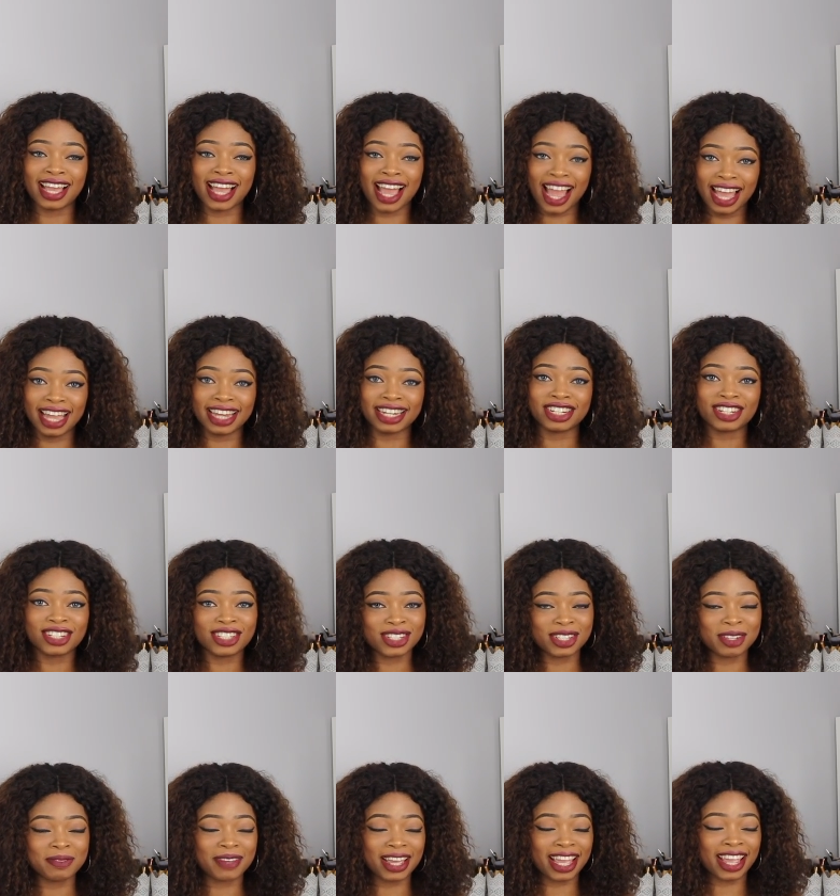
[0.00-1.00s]
and
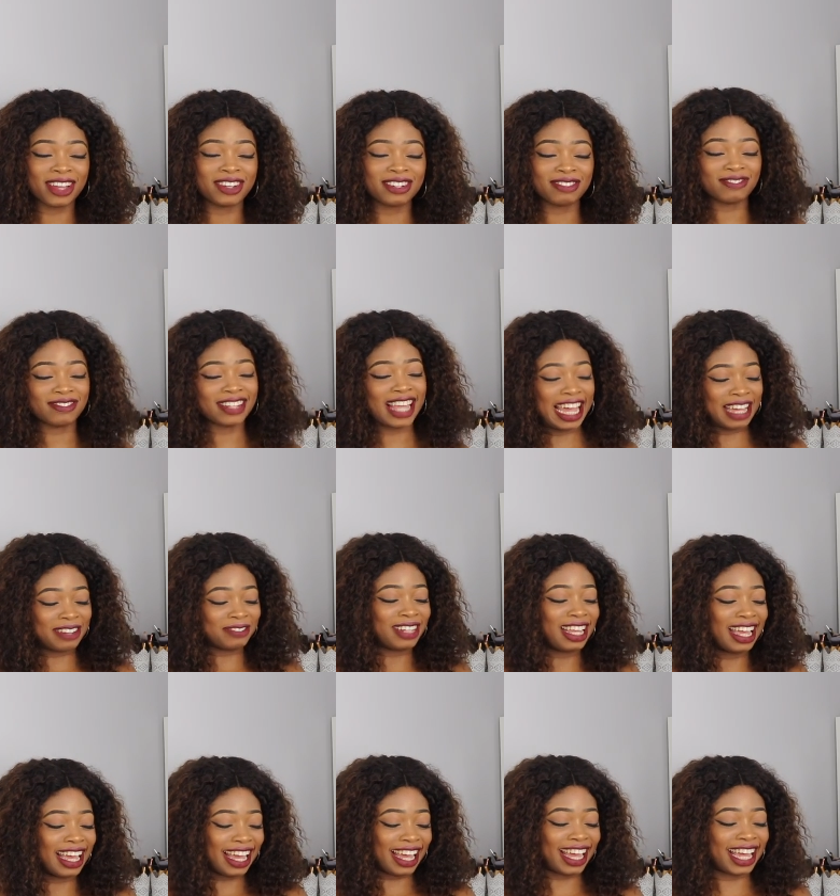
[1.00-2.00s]
stomach and flat
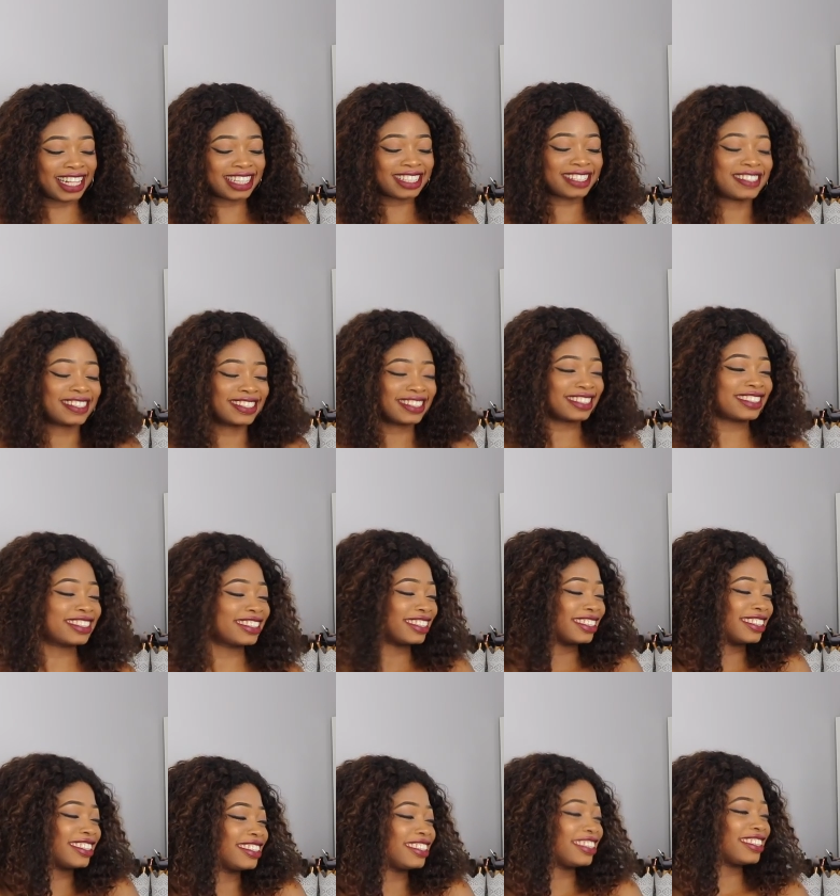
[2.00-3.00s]
fat.
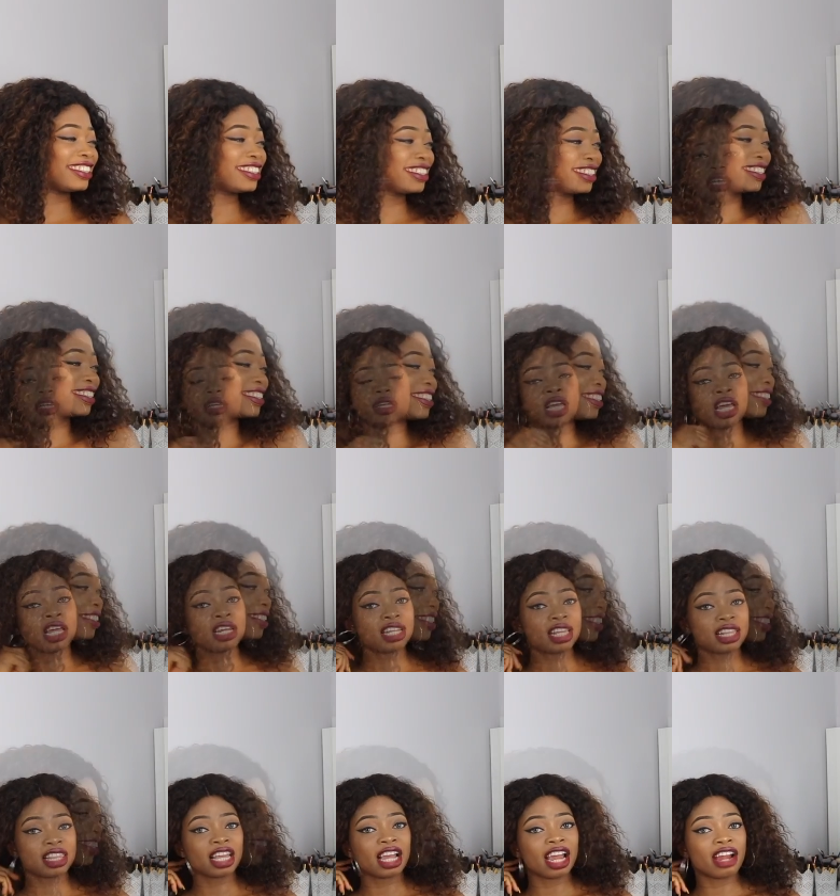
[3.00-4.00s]

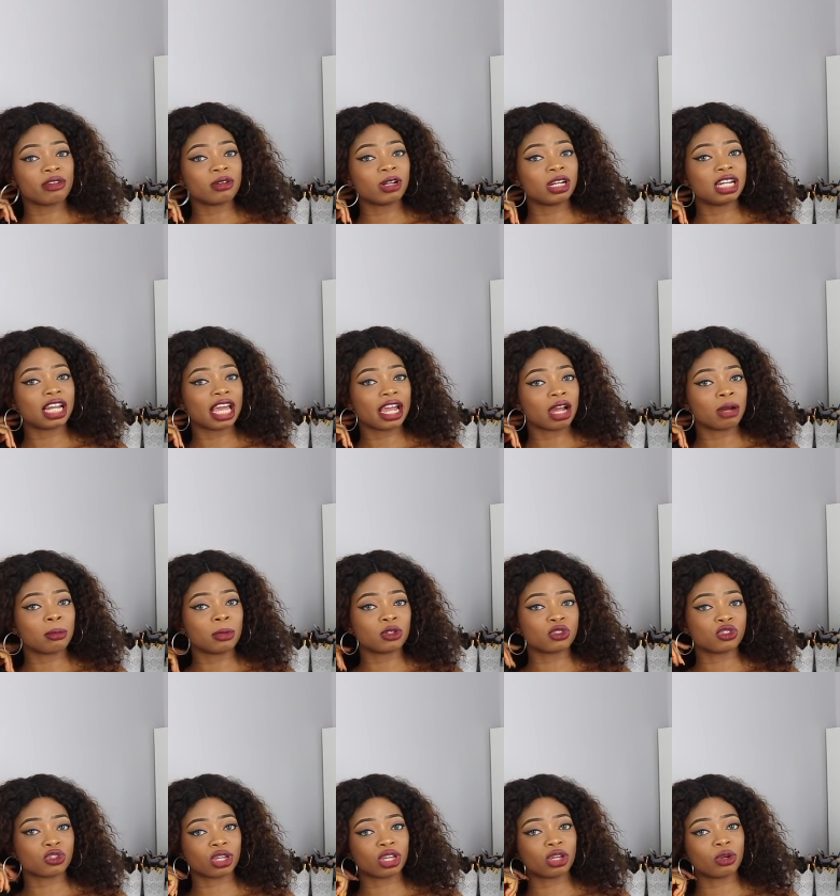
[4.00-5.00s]
Another thing I really like about
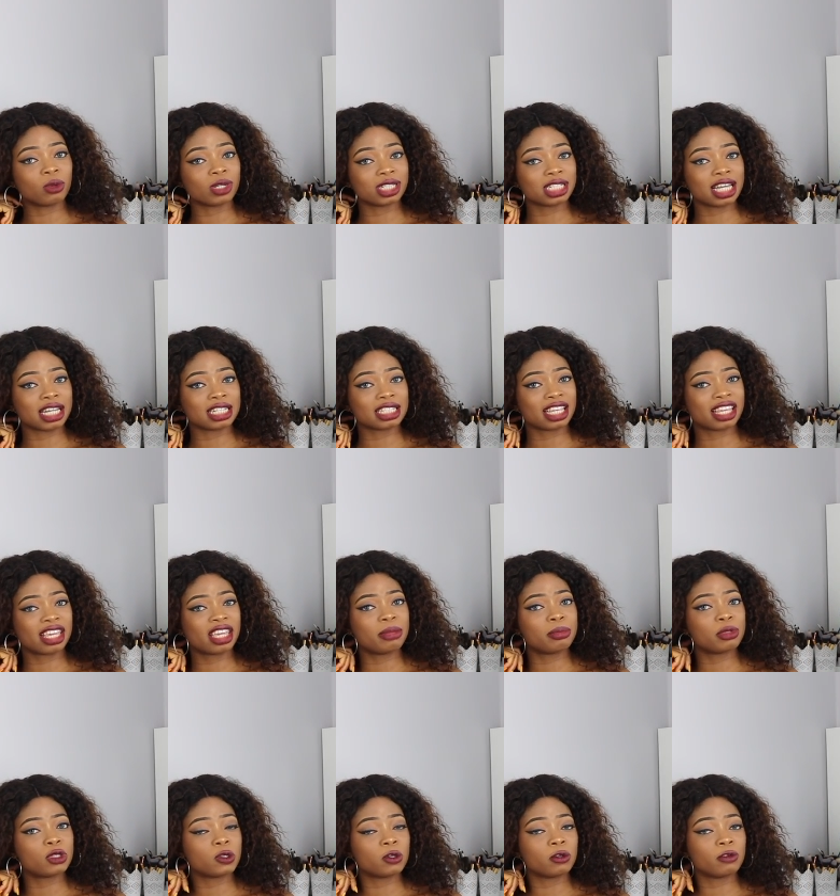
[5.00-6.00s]
drinking water is it
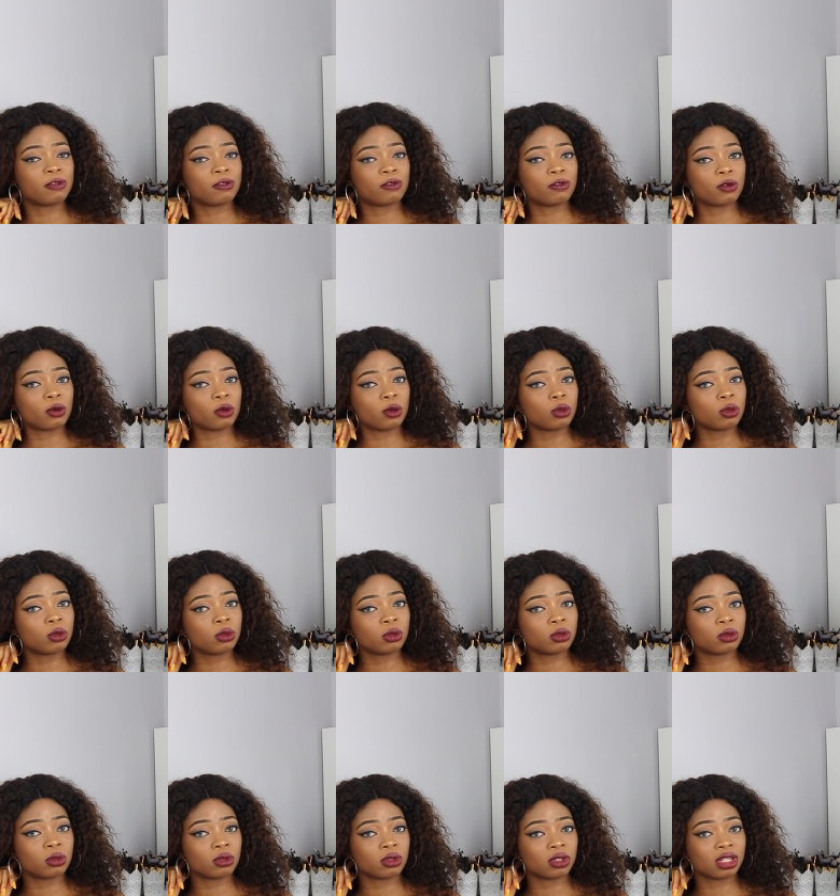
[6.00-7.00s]
keeps you full.
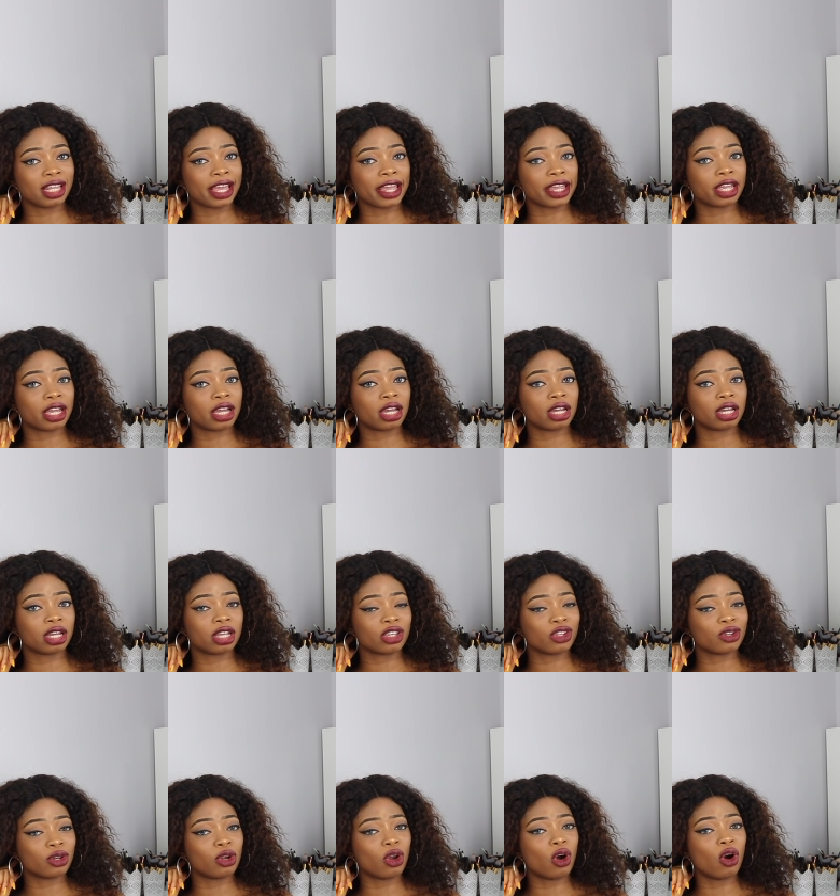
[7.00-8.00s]
Like,
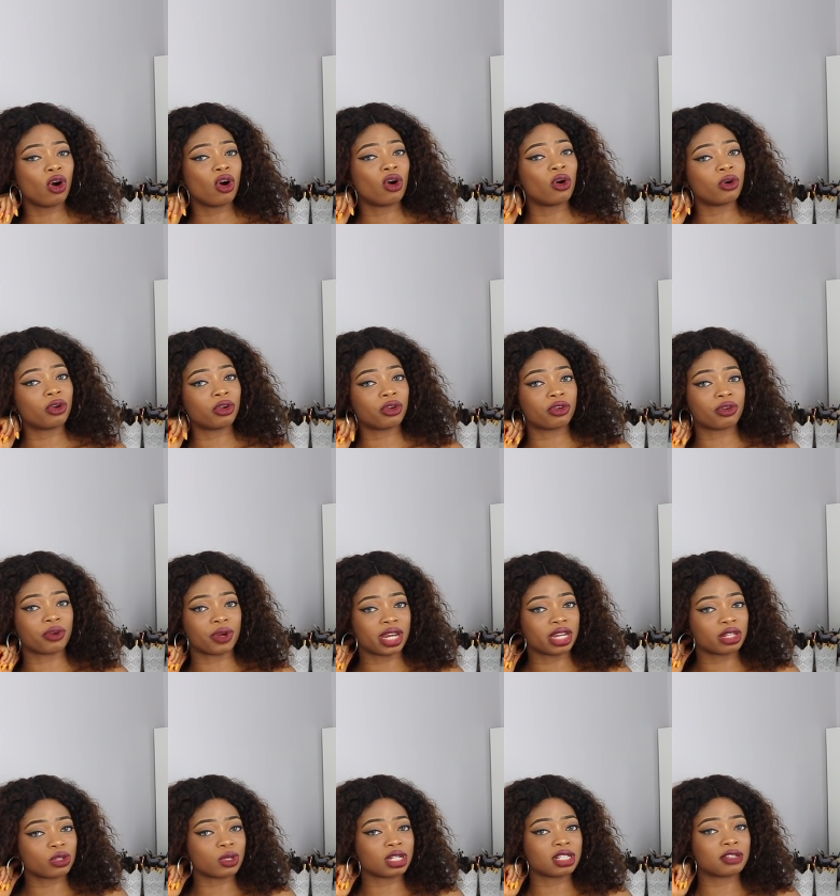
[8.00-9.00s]
you're not hungry
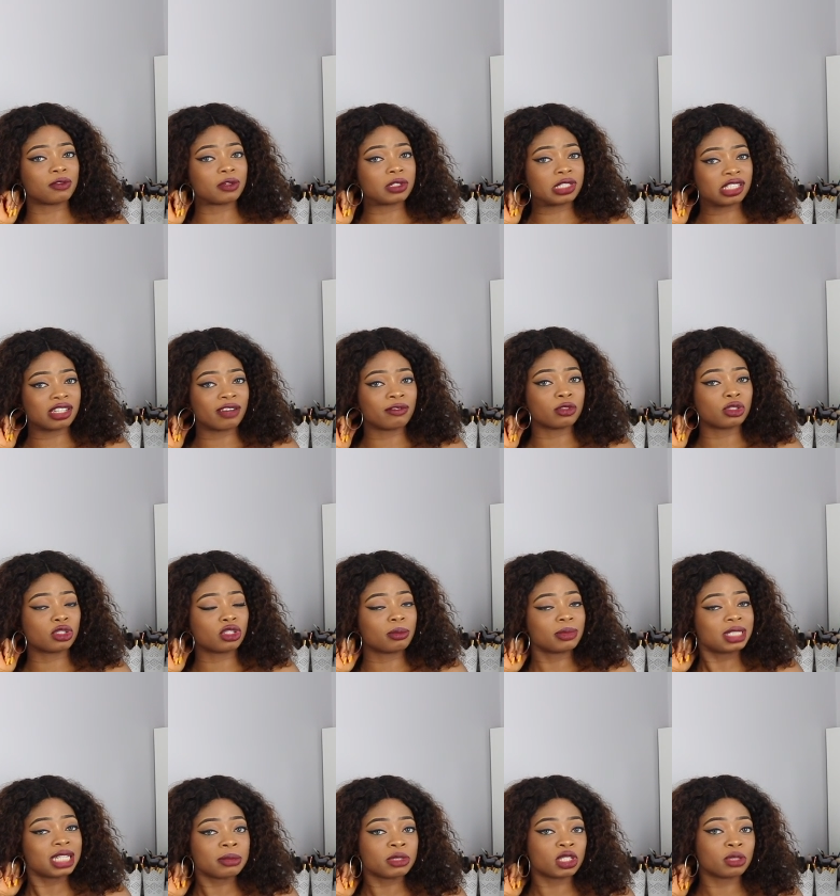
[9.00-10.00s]
24/7.
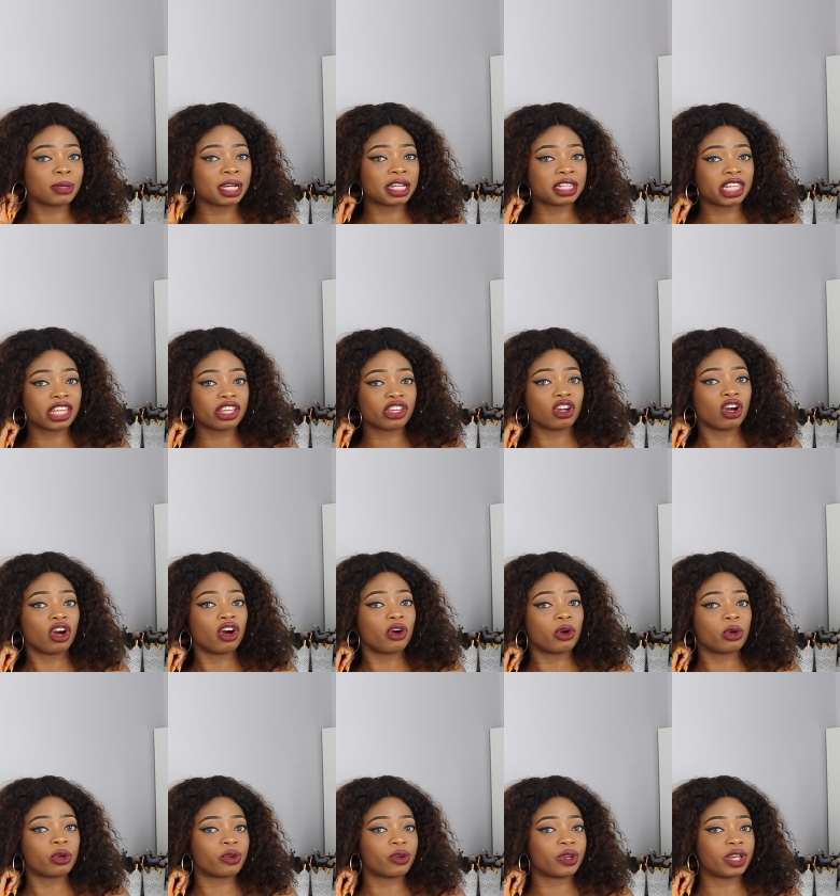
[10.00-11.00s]
Sometimes you might think you're
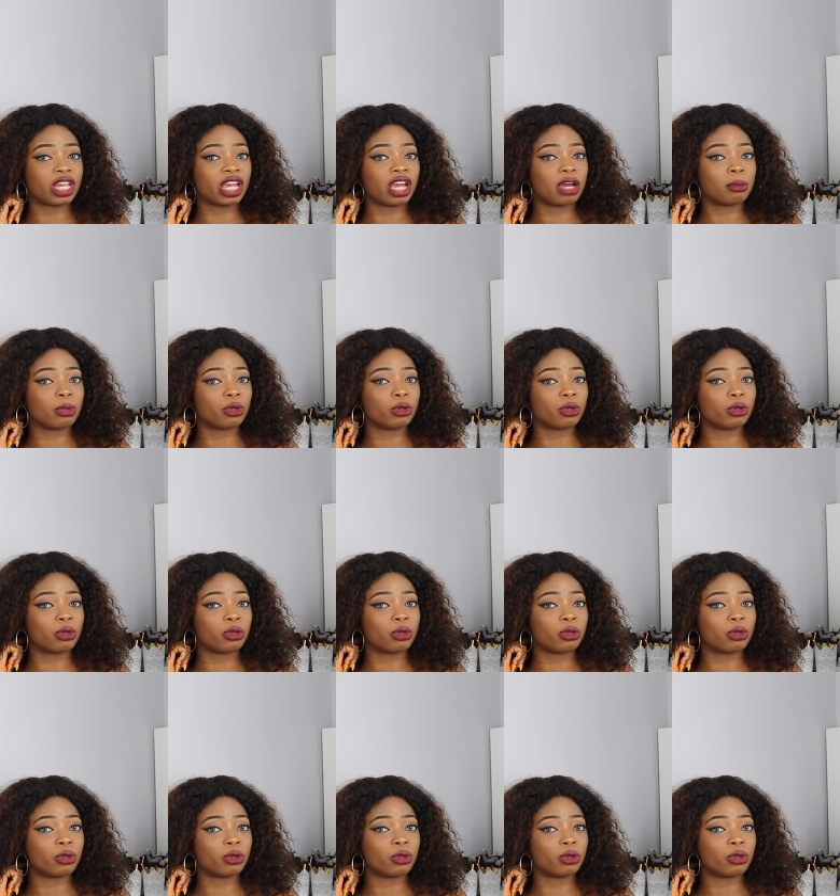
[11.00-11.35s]
hungry, yeah,